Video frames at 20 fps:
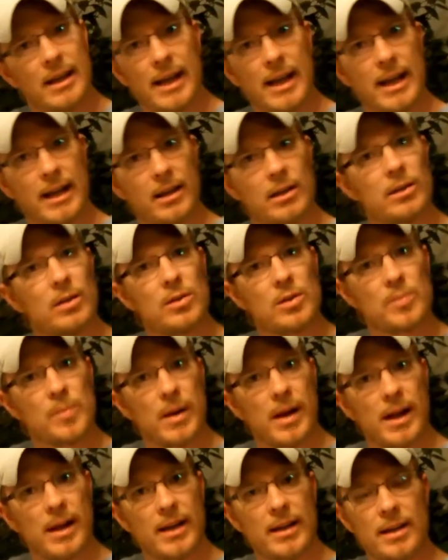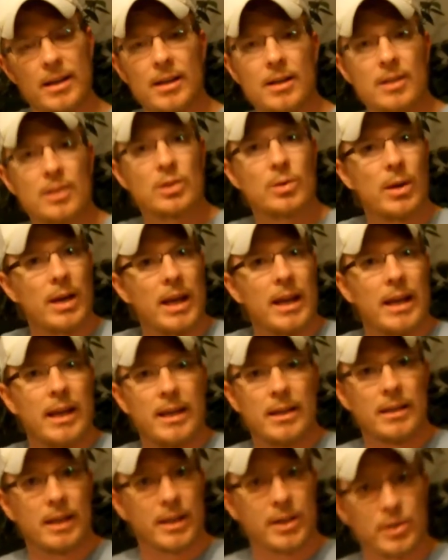I had it close by so I could
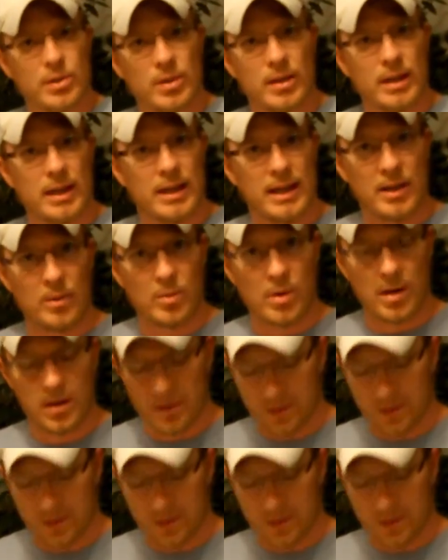eat and I could drink, and I had water